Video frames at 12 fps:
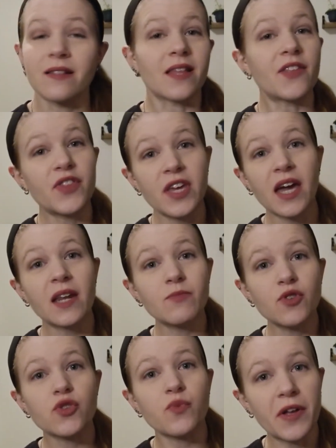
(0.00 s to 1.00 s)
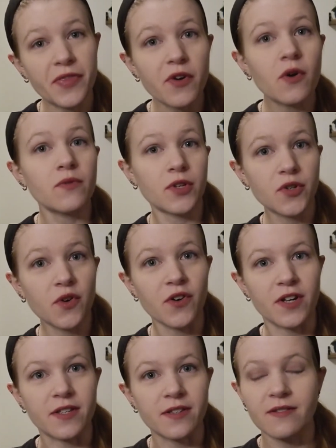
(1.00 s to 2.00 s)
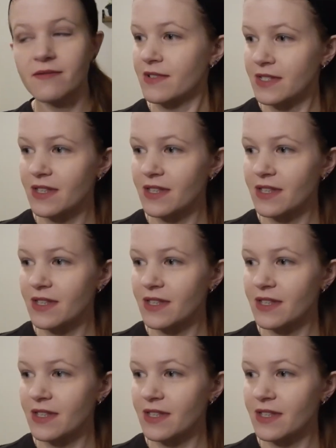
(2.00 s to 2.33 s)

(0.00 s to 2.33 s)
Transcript: let the animals write their own stories.